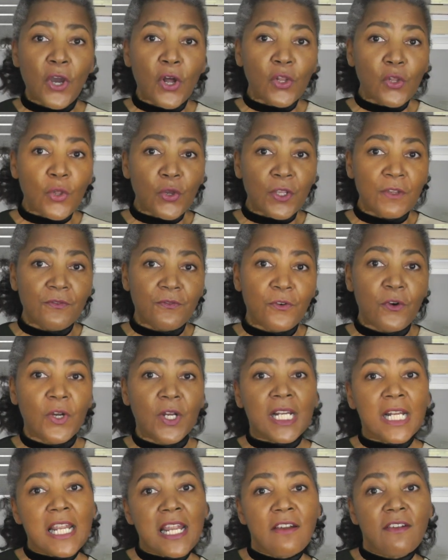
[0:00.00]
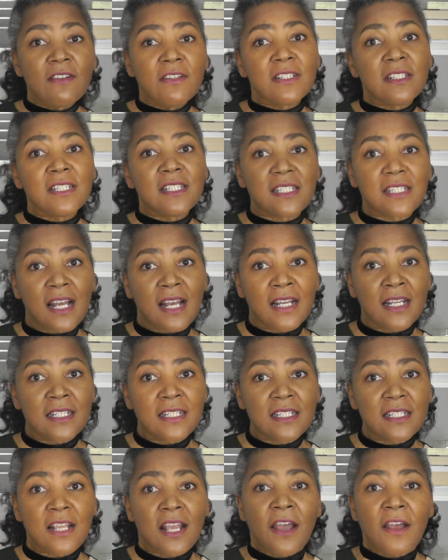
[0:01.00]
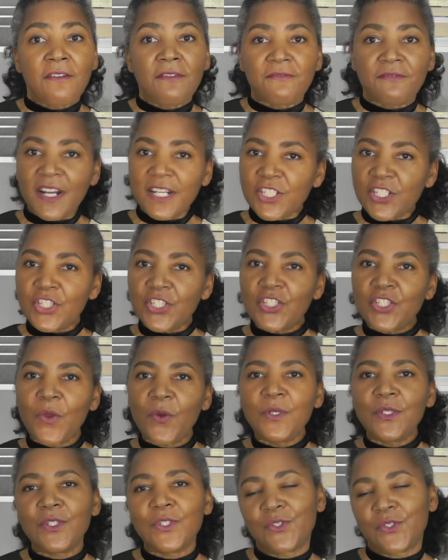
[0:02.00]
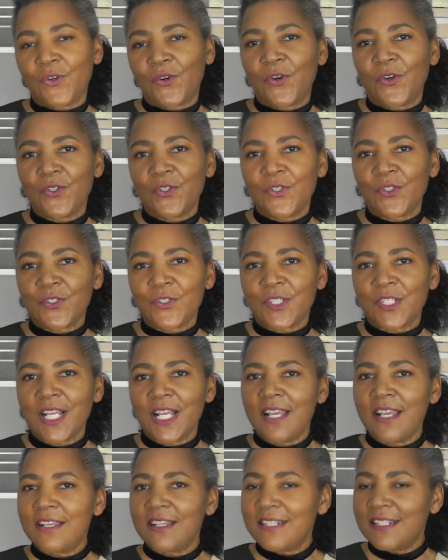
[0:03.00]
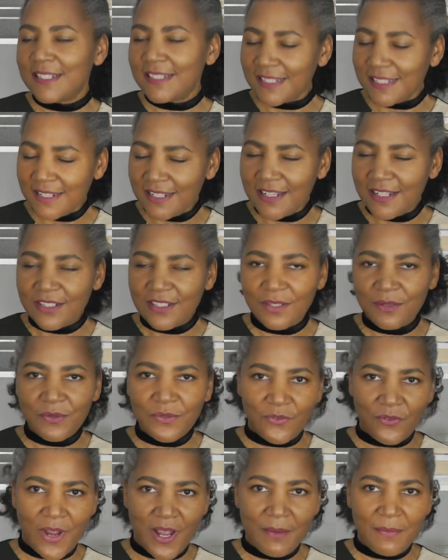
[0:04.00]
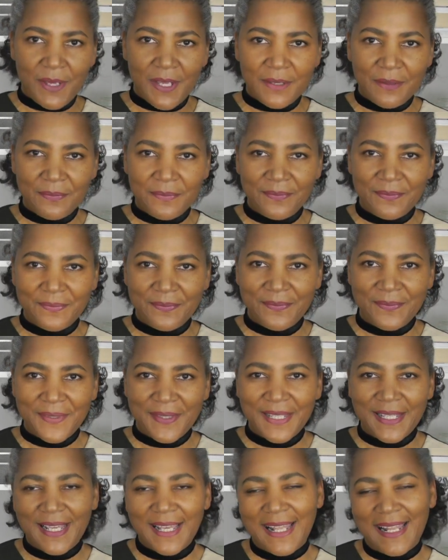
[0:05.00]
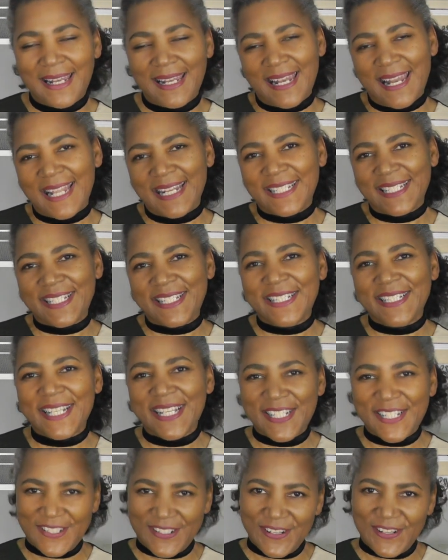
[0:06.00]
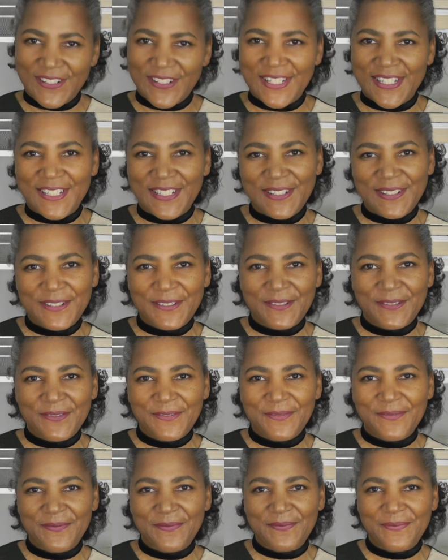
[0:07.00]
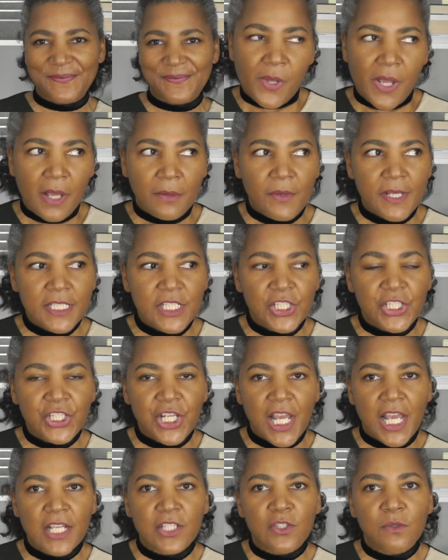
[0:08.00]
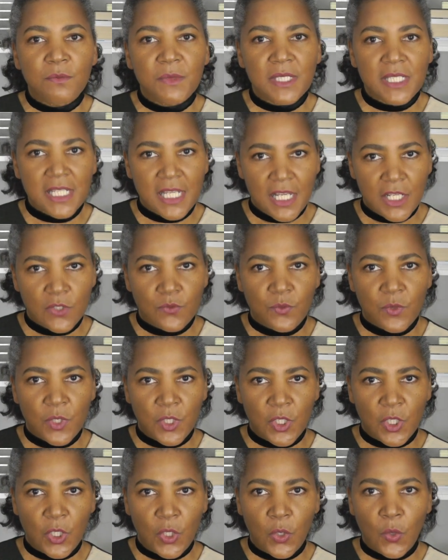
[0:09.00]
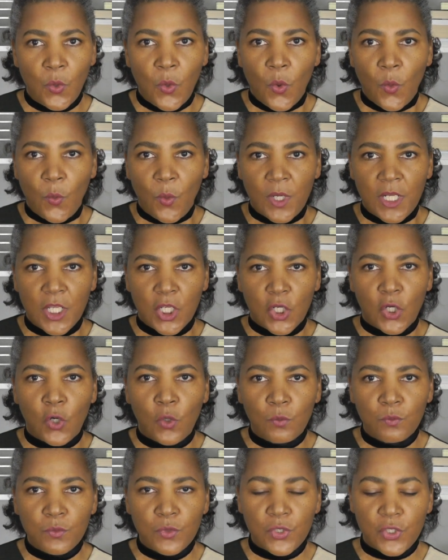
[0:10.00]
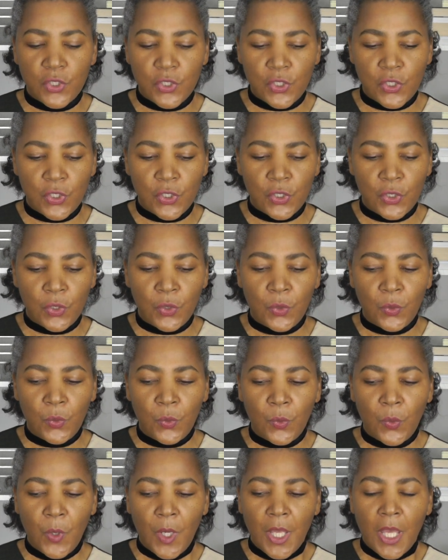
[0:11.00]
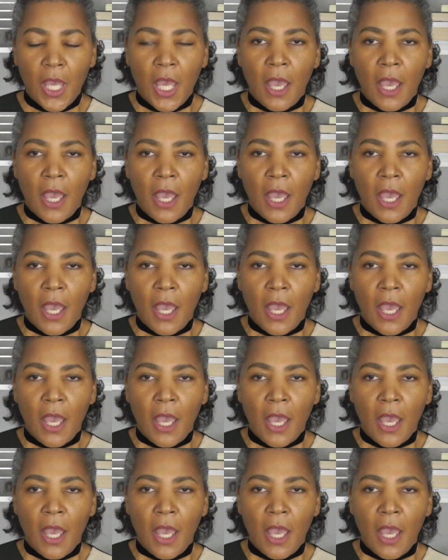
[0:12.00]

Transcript: you're looking for clear and concise fashion sewing tutorials, consider subscribing. Let's get started. I'm going to share some tips with you when it comes to